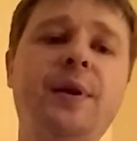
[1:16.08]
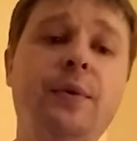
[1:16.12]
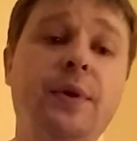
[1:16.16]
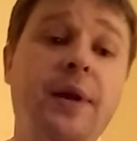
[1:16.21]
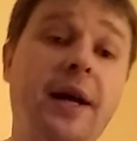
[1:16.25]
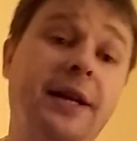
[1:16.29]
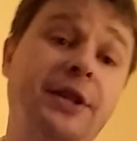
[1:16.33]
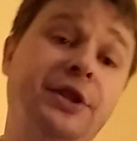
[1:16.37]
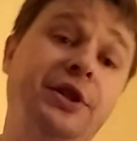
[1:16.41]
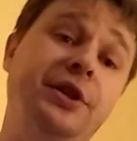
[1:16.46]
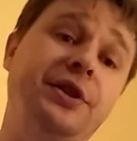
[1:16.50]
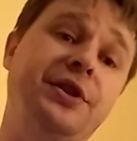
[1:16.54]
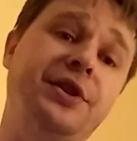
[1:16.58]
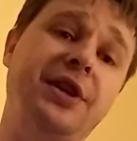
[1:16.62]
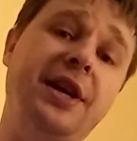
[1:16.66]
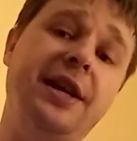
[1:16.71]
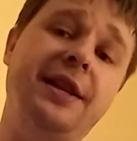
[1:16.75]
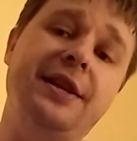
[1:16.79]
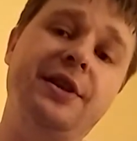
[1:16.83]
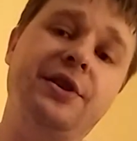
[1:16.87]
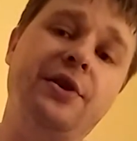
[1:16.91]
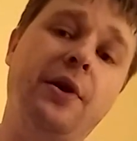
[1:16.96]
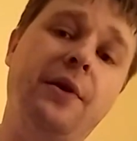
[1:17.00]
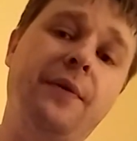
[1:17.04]
Well, I shouldn't say
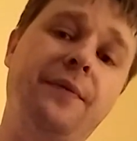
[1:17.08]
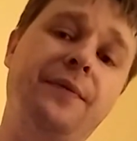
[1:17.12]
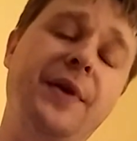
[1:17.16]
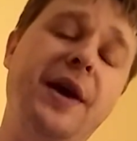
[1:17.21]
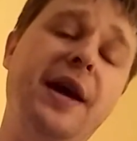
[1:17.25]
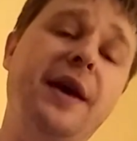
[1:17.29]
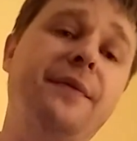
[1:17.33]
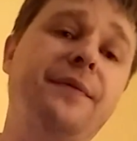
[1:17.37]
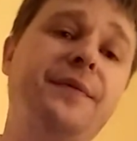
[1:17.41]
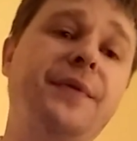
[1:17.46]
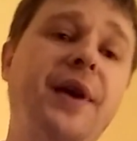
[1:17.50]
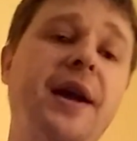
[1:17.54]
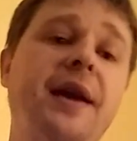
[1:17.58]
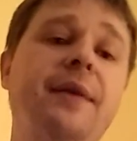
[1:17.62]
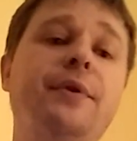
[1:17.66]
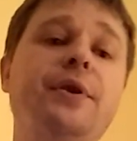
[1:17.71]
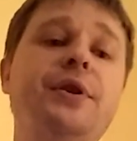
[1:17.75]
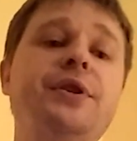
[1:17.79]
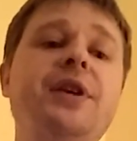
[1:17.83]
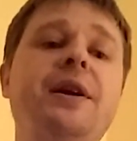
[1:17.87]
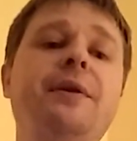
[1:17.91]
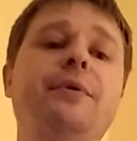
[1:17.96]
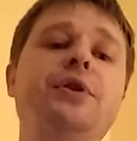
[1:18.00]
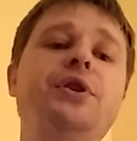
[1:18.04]
these aren't fan
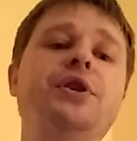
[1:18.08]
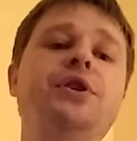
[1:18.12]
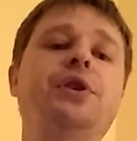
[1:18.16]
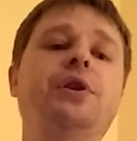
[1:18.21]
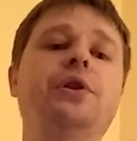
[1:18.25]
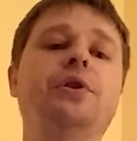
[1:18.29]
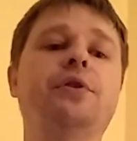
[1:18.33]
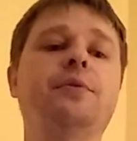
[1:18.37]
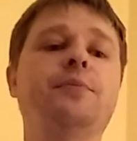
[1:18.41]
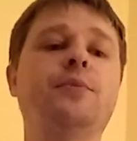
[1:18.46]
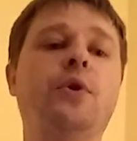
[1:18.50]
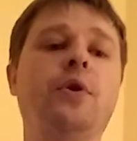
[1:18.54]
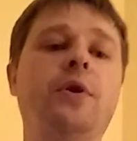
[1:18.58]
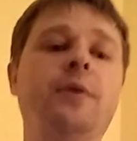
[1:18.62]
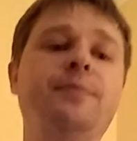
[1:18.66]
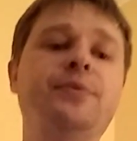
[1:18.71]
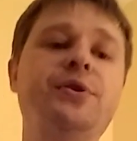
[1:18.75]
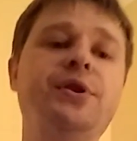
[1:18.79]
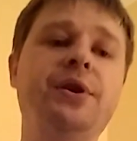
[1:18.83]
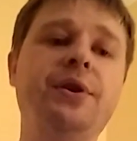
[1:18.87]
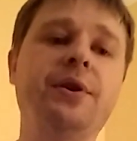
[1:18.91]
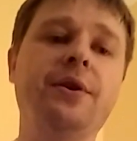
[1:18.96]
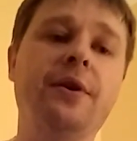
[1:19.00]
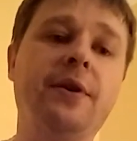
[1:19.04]
favorites. They were just a little more
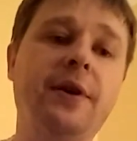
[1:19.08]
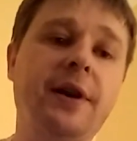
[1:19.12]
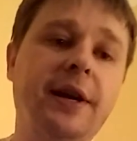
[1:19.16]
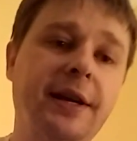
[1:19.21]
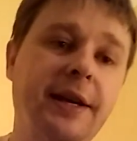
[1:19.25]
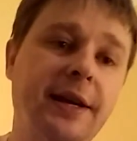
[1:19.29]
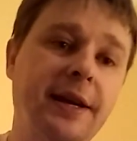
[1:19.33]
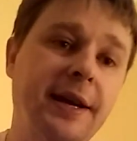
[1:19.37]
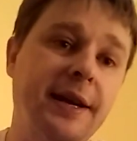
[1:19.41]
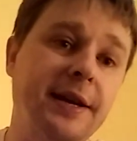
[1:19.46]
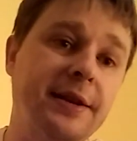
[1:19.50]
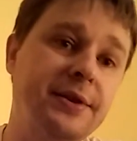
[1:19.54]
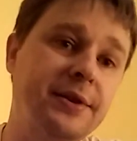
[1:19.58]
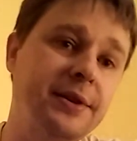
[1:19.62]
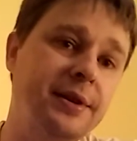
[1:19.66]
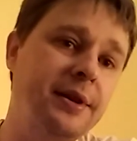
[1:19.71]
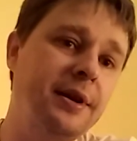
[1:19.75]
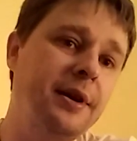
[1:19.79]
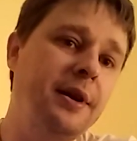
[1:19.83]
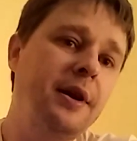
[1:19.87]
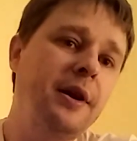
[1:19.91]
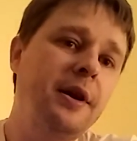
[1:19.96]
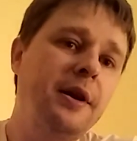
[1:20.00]
obscure, I guess.